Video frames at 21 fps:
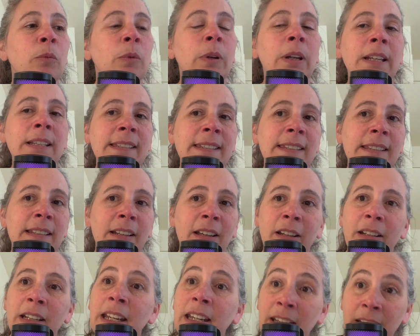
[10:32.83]
it's
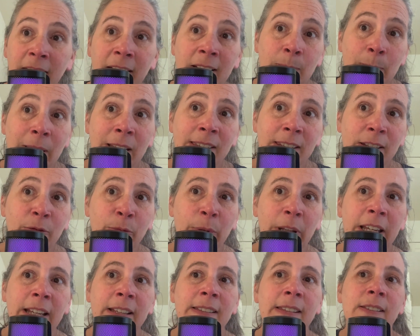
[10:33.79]
an inexpensive
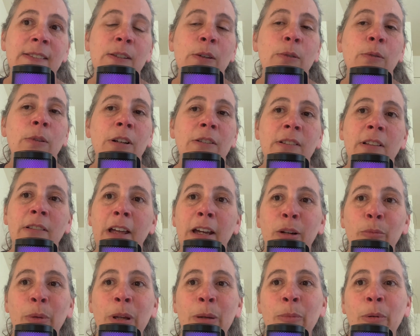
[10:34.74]
place. So there's a lot
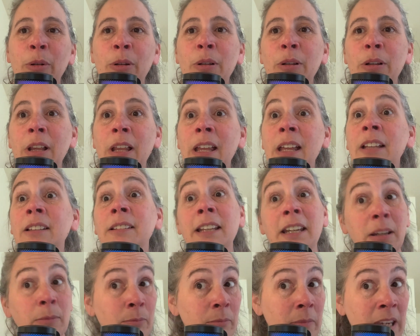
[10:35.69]
of people
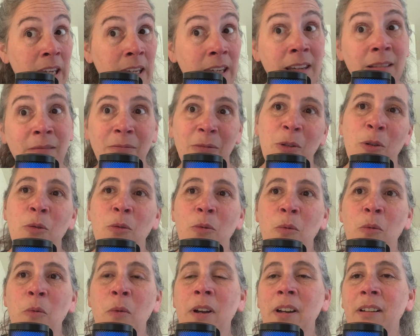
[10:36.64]
like me
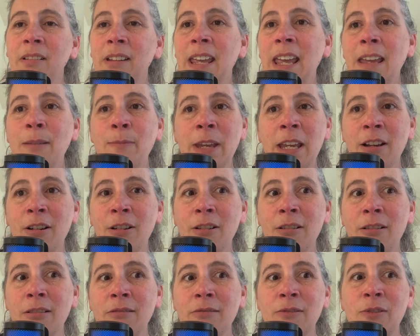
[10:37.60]
who came
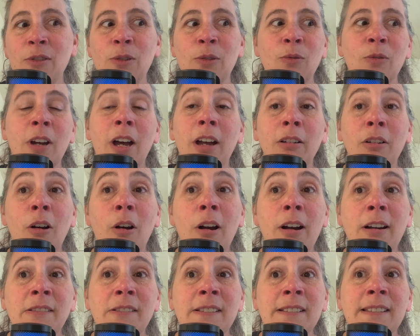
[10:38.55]
here to cut
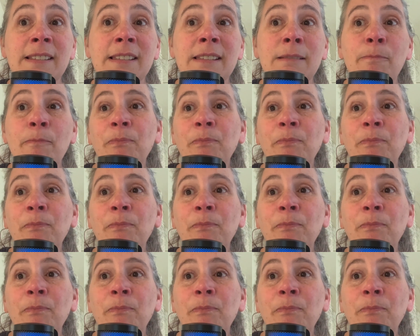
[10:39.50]
costs.